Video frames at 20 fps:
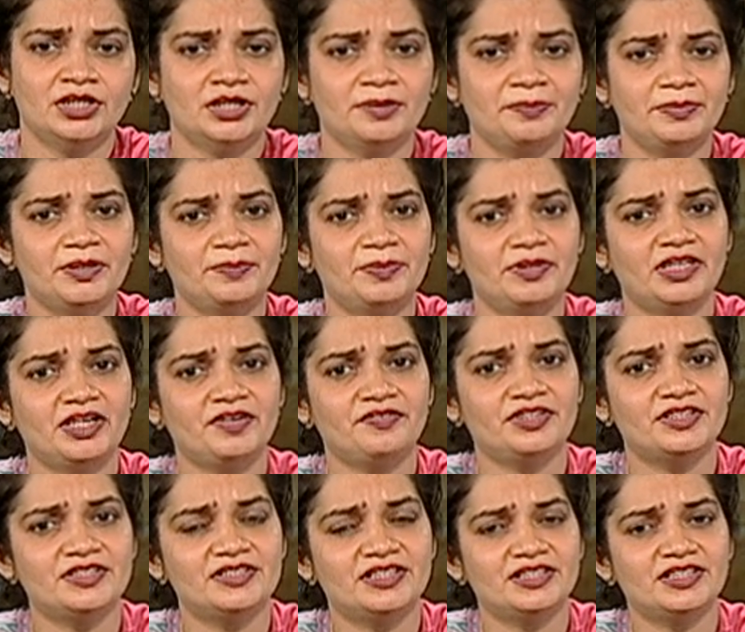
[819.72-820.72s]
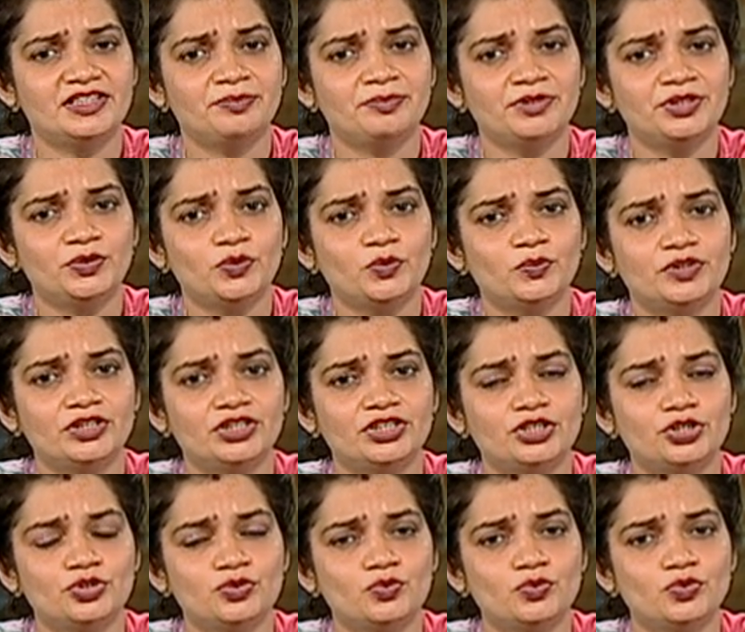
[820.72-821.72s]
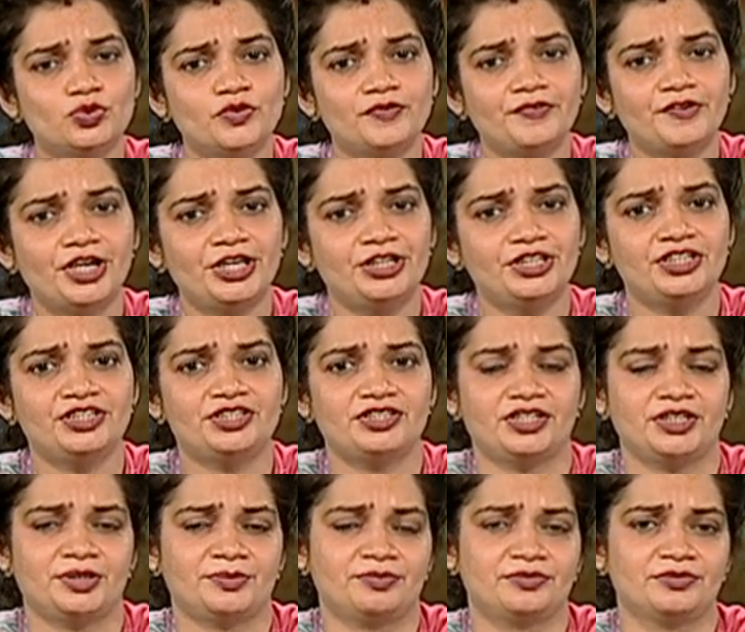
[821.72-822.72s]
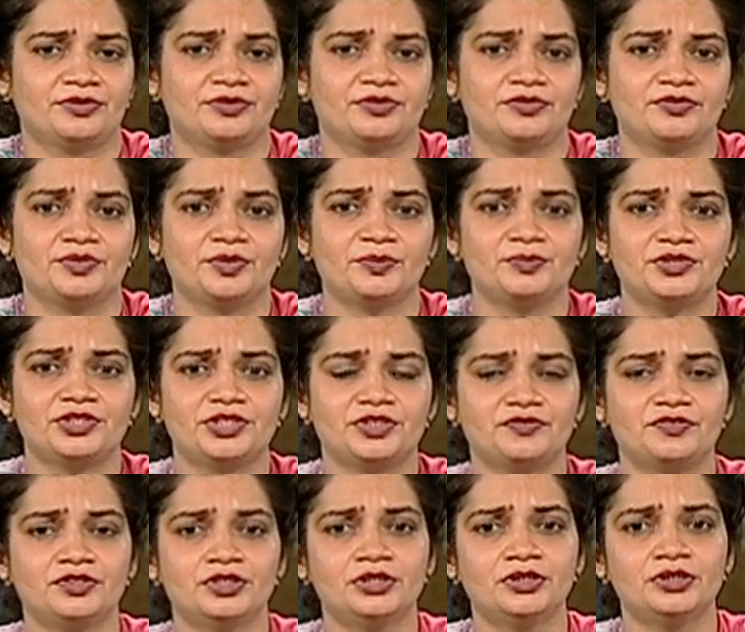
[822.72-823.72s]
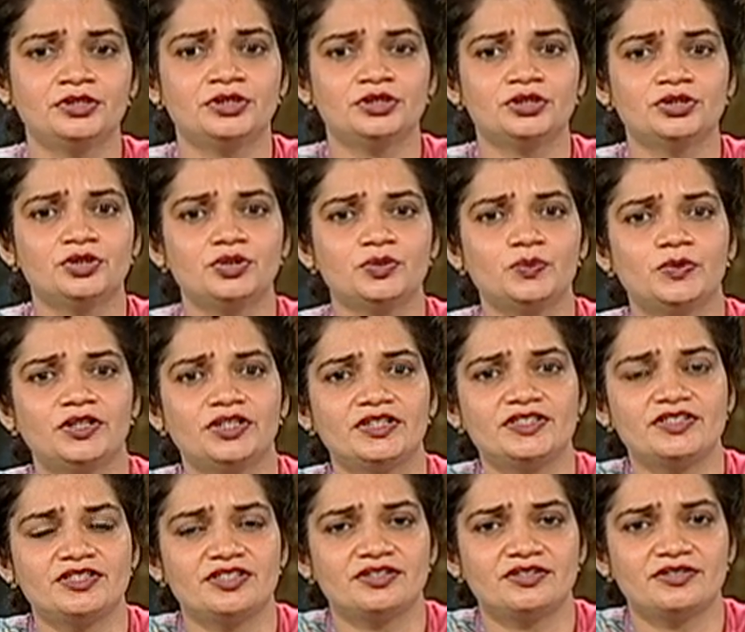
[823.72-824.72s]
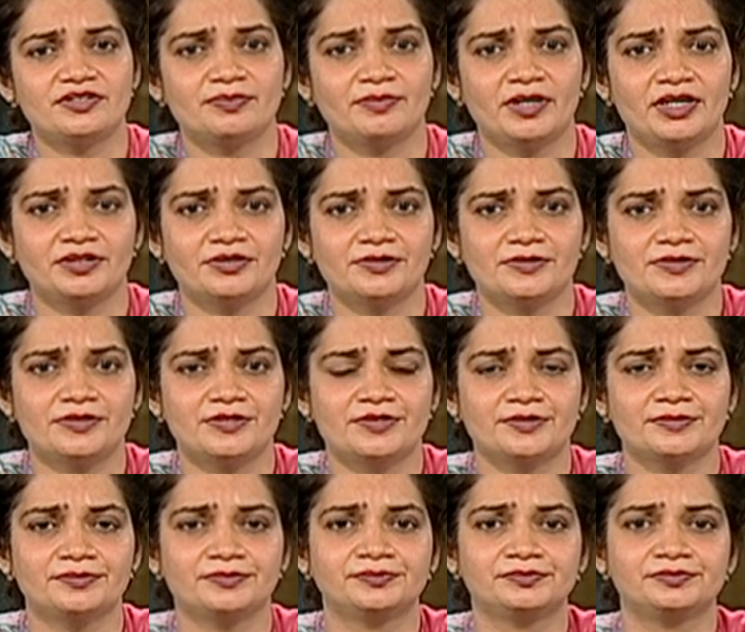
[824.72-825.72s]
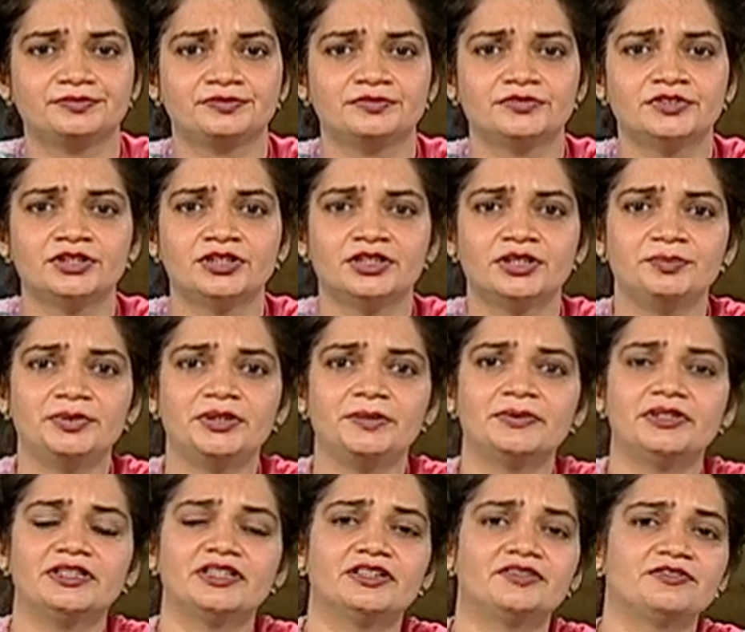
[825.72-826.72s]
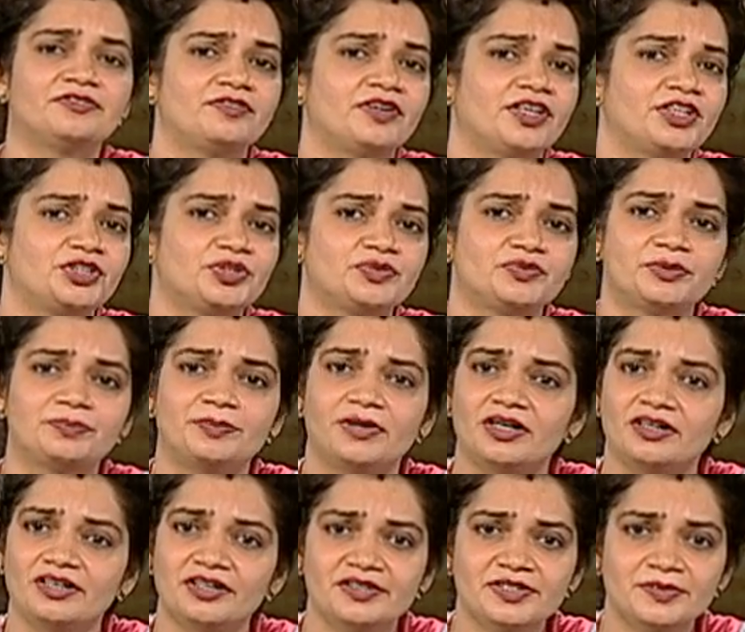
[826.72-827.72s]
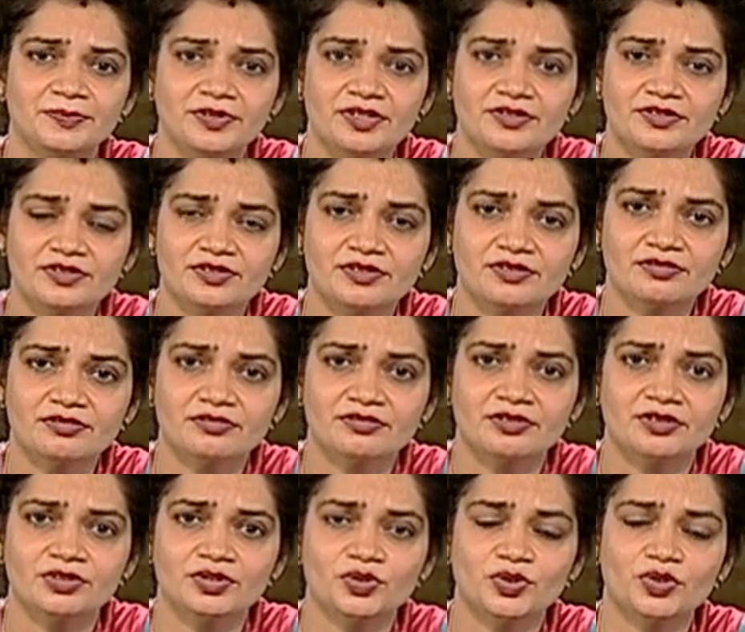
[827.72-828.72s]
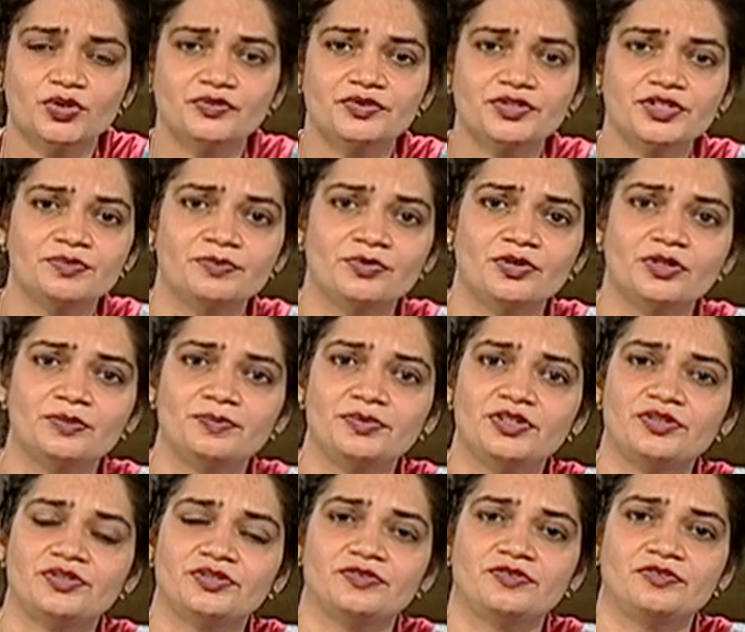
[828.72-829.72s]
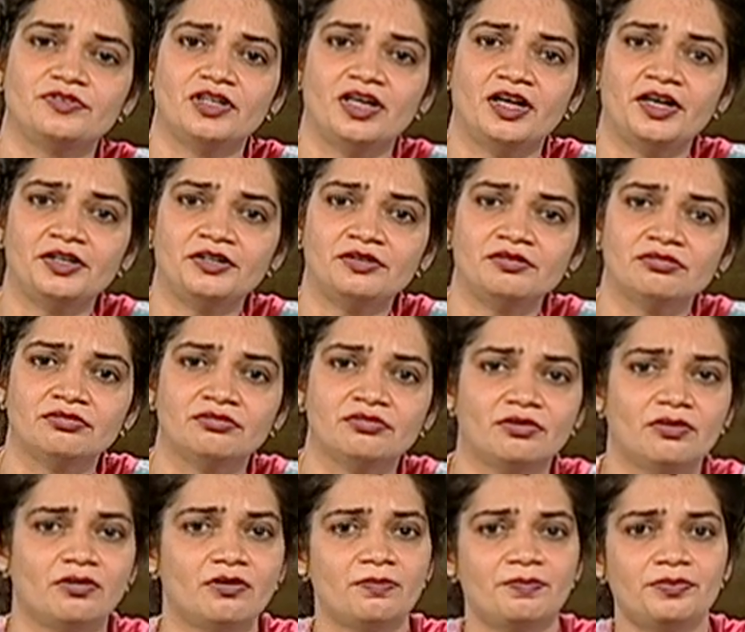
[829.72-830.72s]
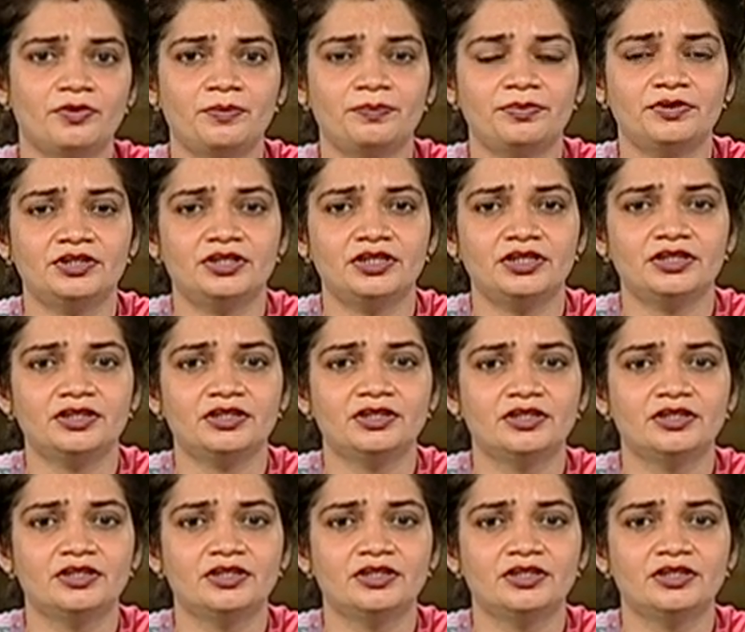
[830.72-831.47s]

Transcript: People have disagreement over issues of any type, from trivial to very serious matters. People can fight over parking spaces, over small piece of land or property.